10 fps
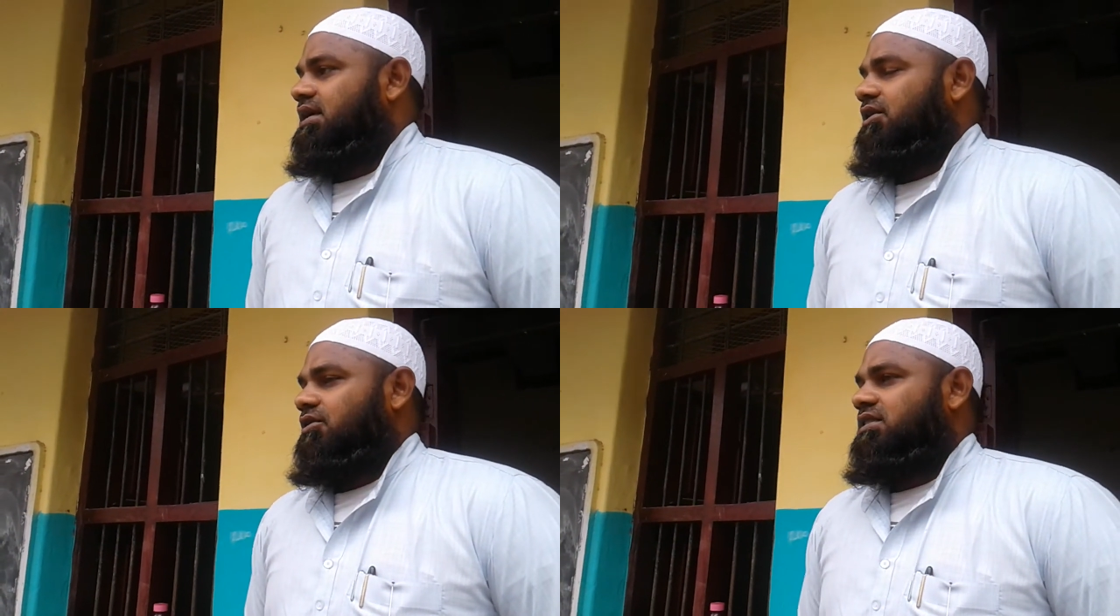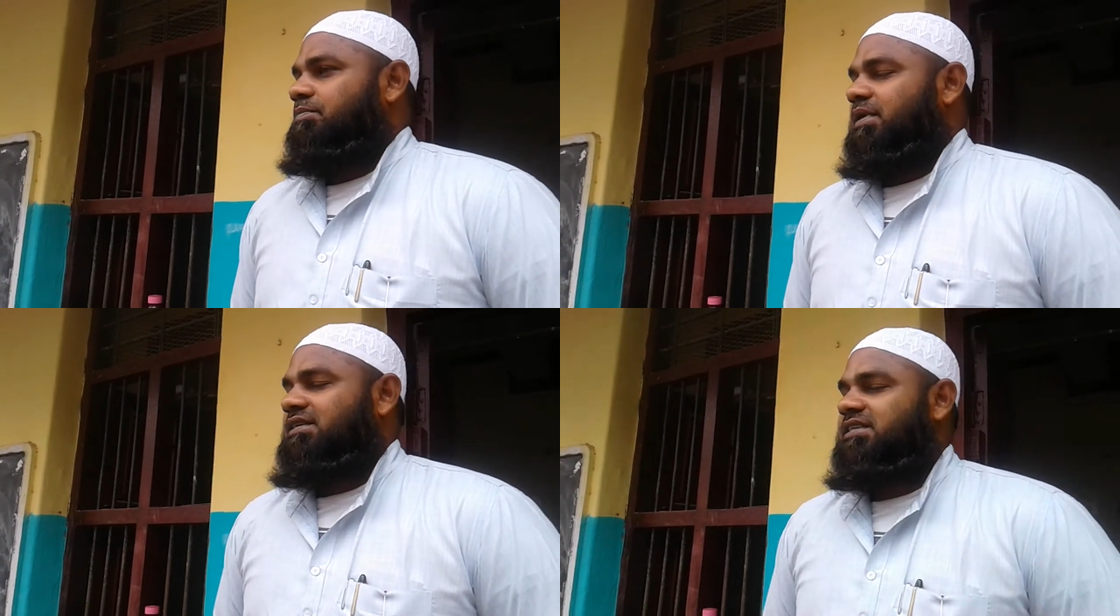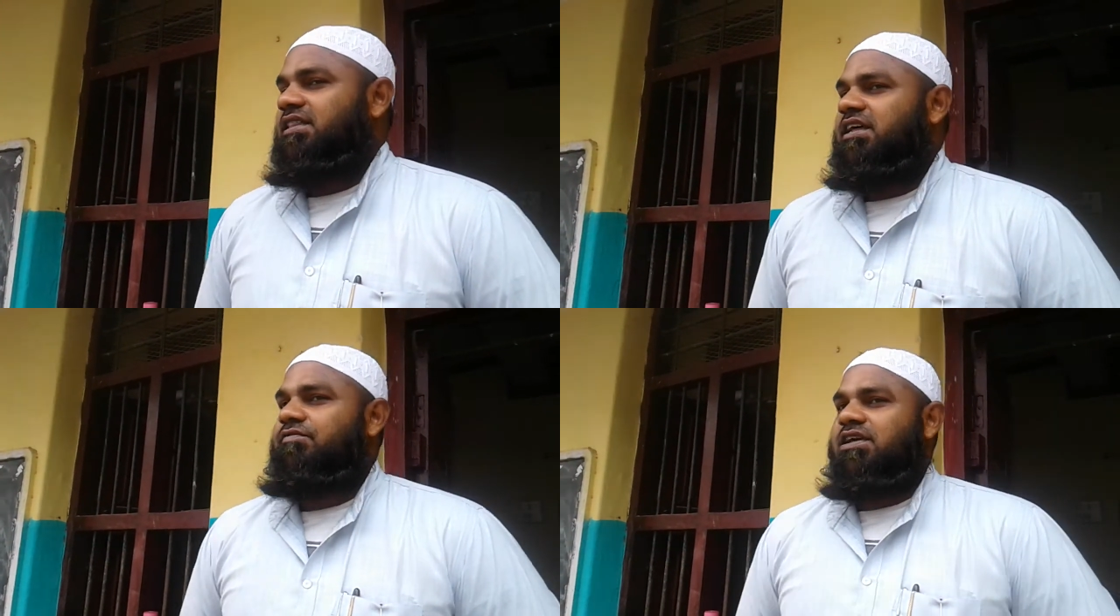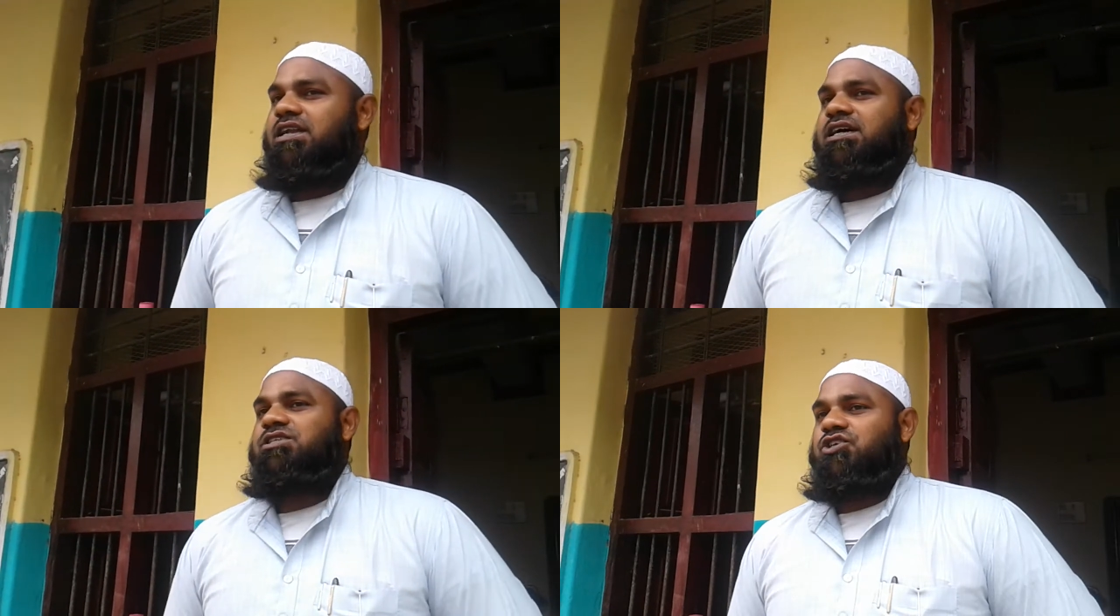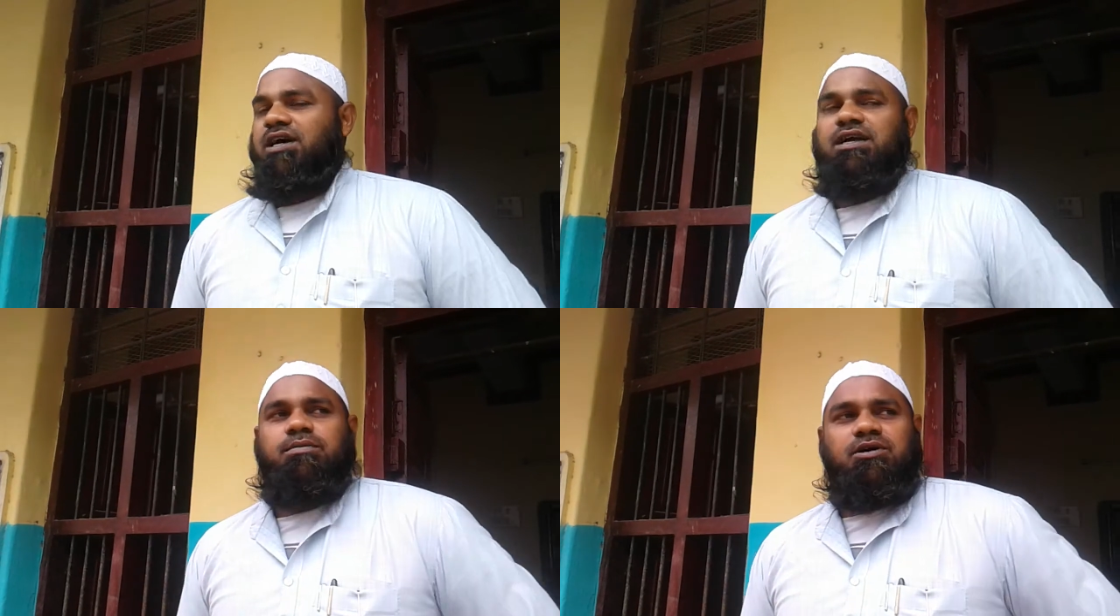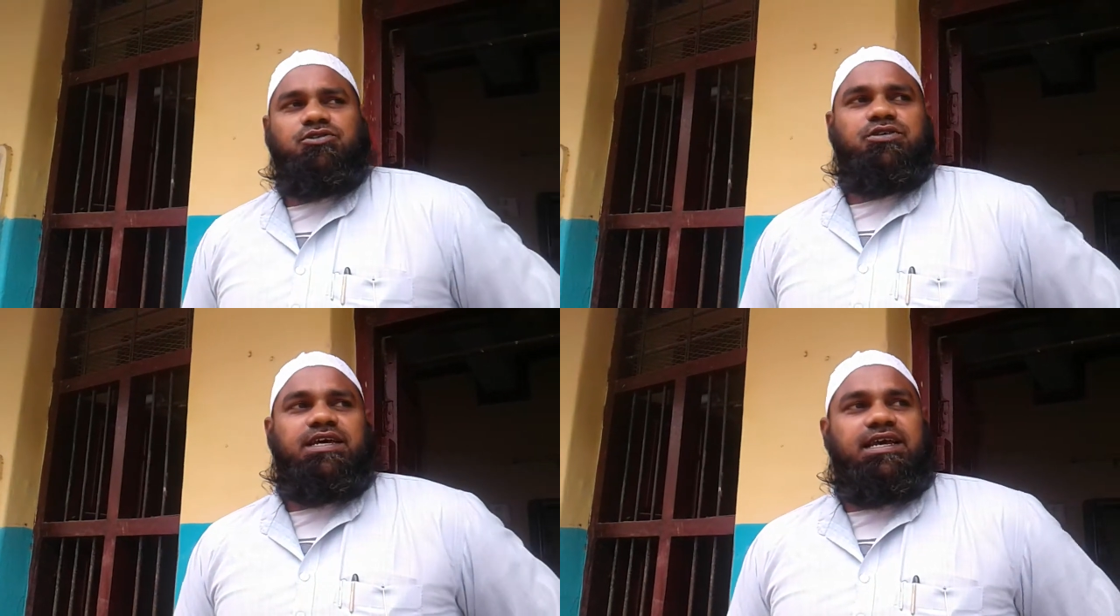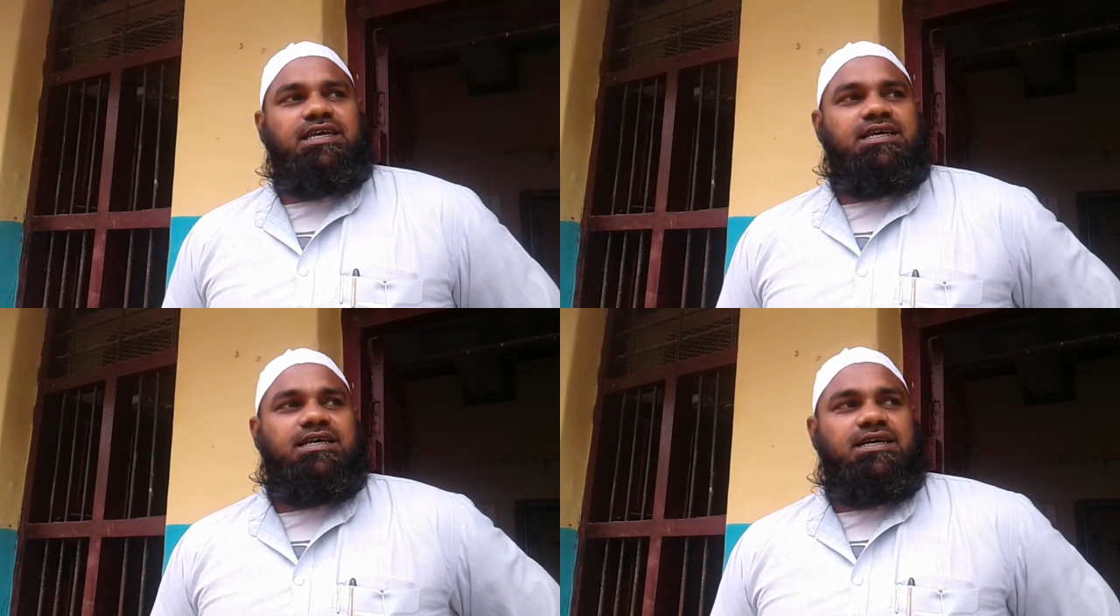the person that we're gonna talk about today,